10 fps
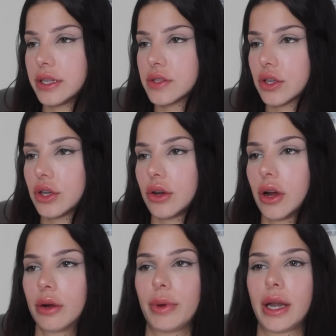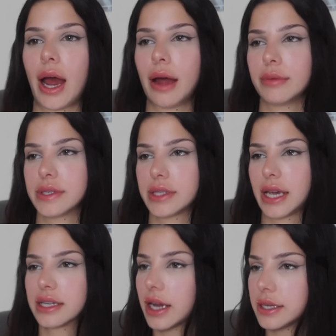insecure when I was
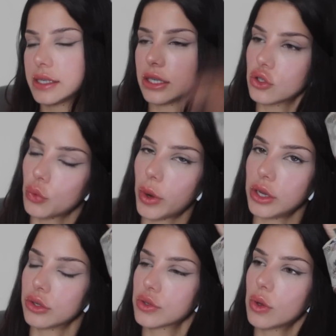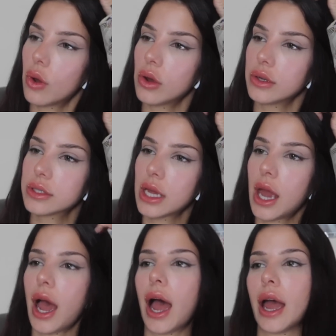like 19, 20 years old.
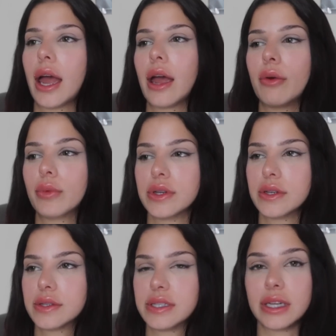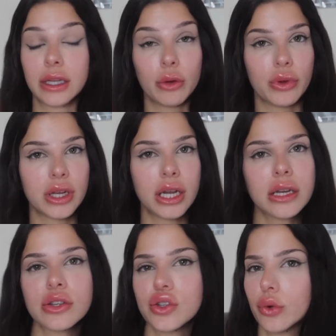I was dealing with
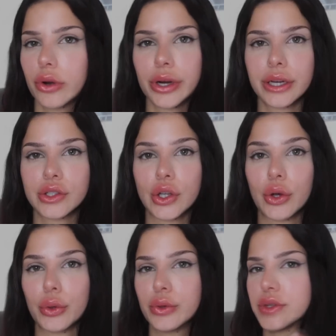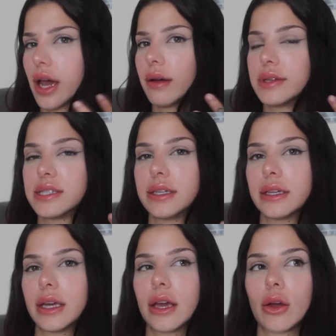eating disorder issues. I was
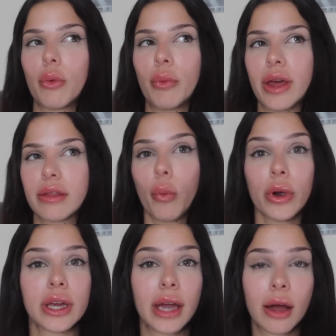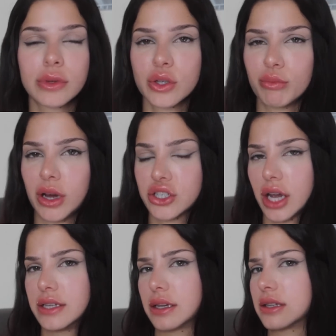dealing with working out too much
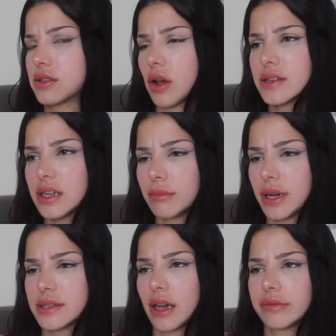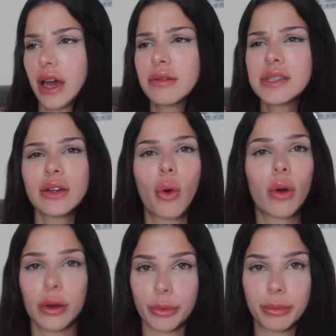and exhausting myself. I was in a
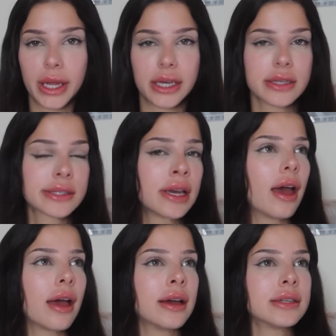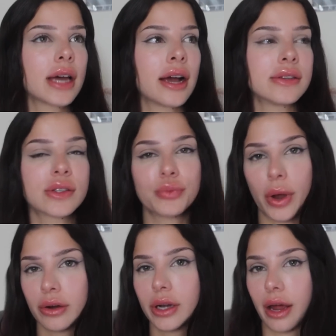horrible place. And I
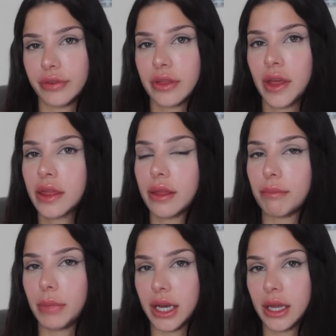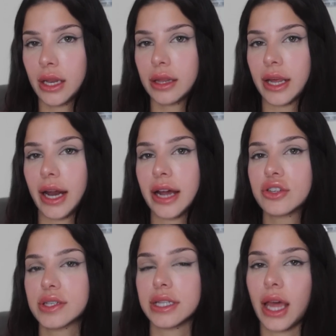swear on everything, the minute that I
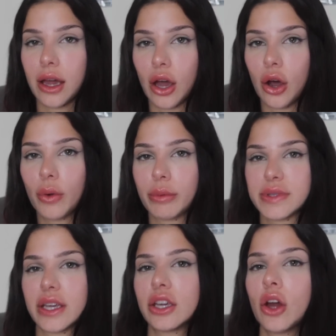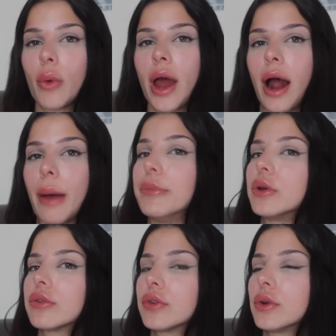just let go and was like, you know what, I'm
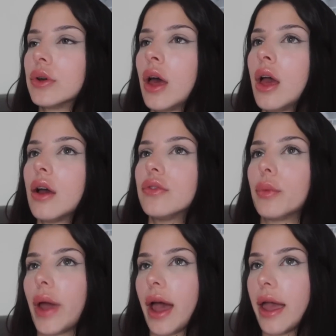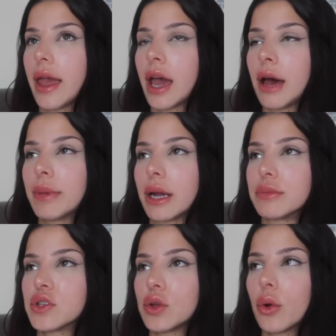beautiful the way I am, and I'm
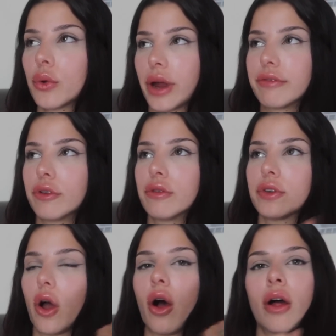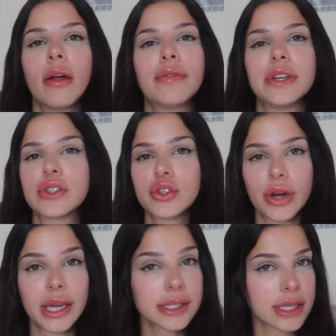so grateful for all these
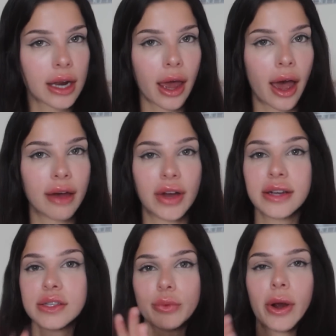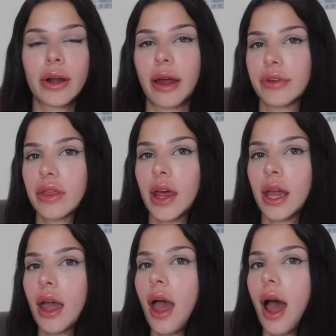traits that I have, I swear on
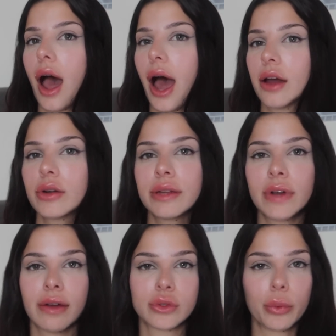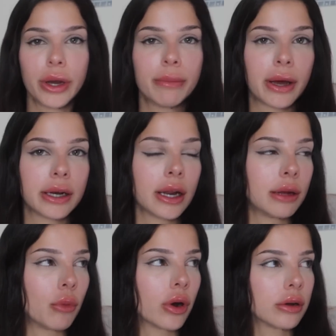everything, I don't even have to worry about it
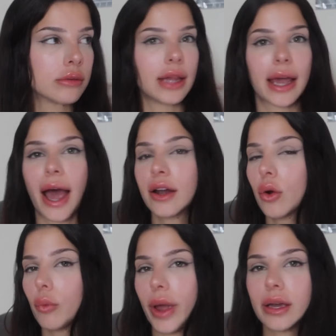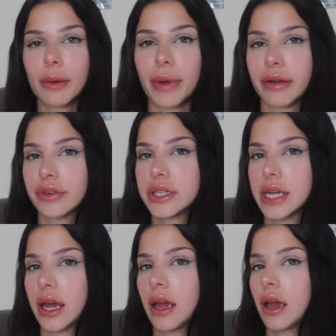anymore. Like, I don't wake up every
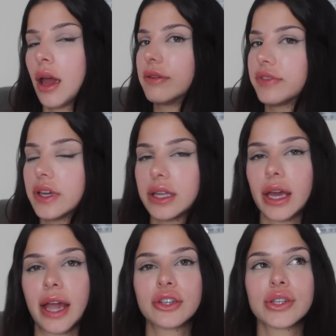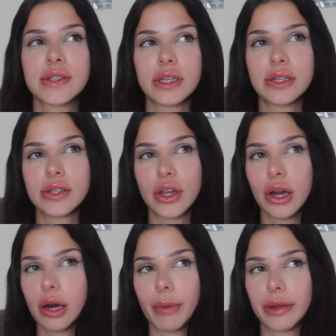day feeling anxious and
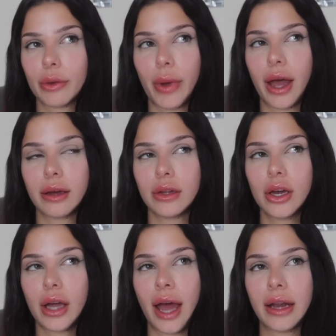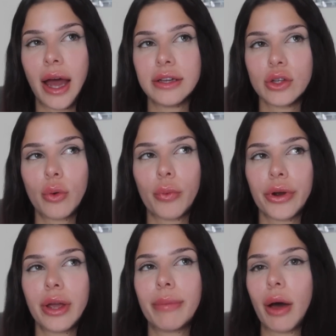insecure about the way I look, and I don't
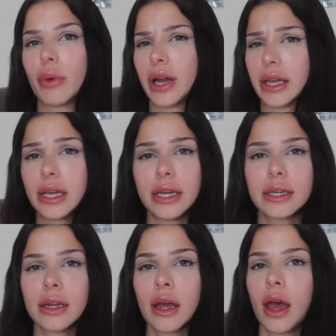worry about what I eat.